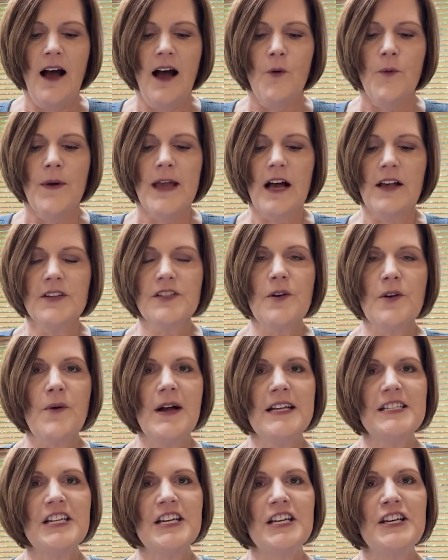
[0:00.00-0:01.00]
We also
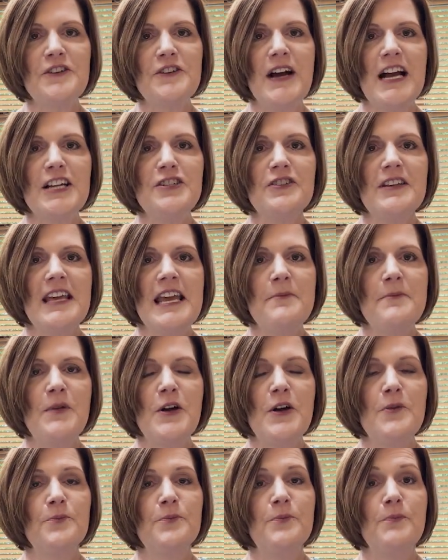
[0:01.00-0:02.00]
want to congratulate
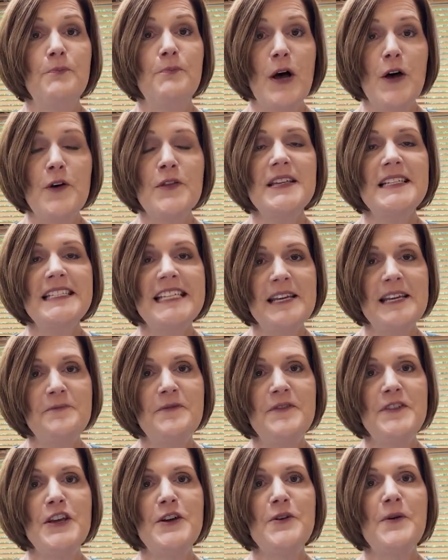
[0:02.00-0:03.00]
both
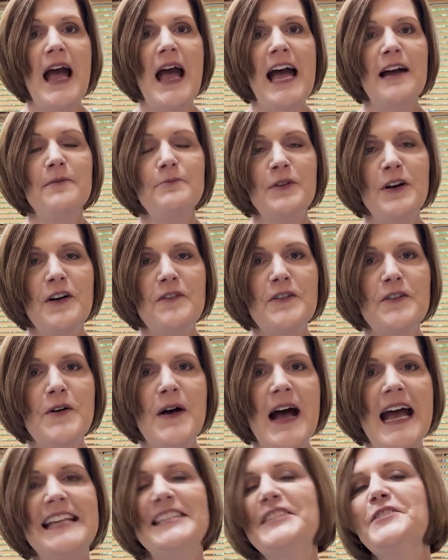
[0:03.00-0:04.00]
Timpview and Provo
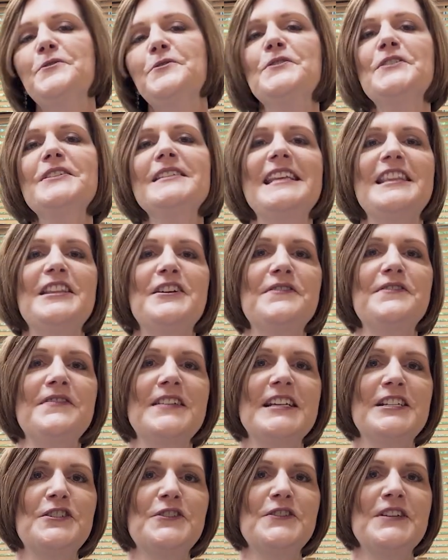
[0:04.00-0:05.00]
High Schools in their
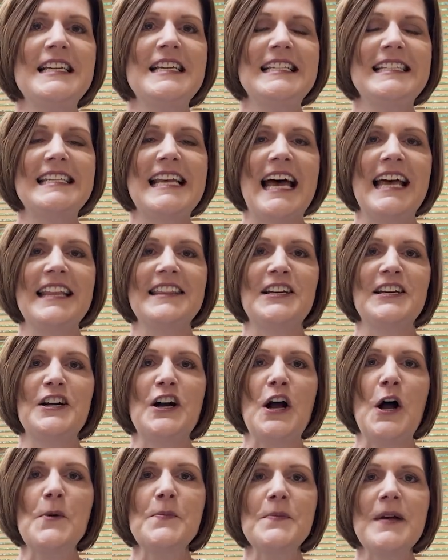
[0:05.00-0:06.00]
victories at their
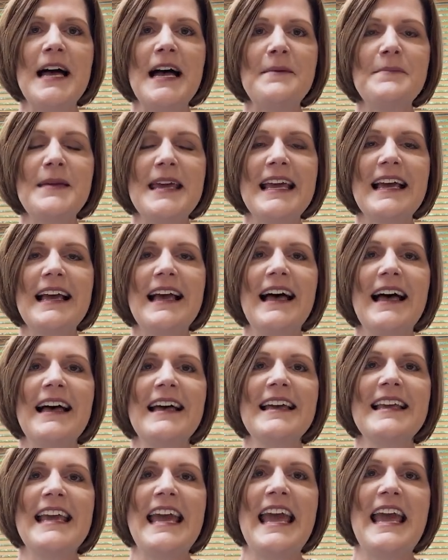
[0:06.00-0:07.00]
homecoming
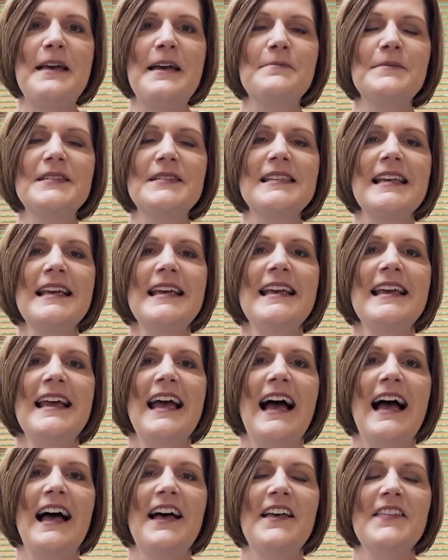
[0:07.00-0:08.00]
uh, games
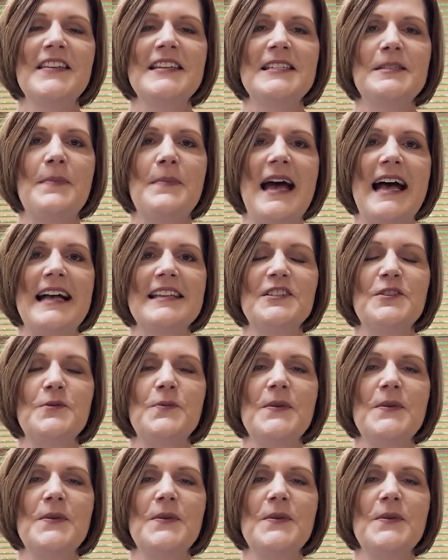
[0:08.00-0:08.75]
uh, this past